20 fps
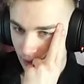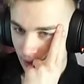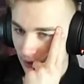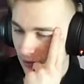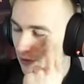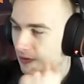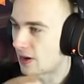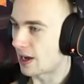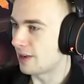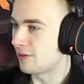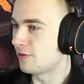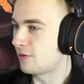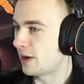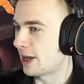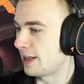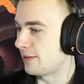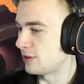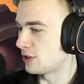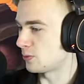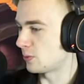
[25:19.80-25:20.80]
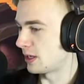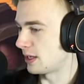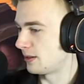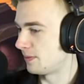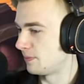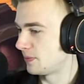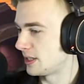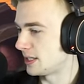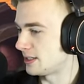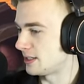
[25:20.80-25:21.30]
5-5 as
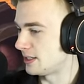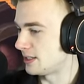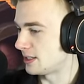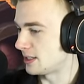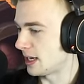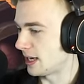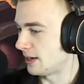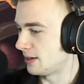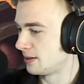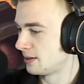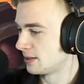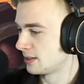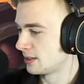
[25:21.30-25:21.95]
well. That's insane.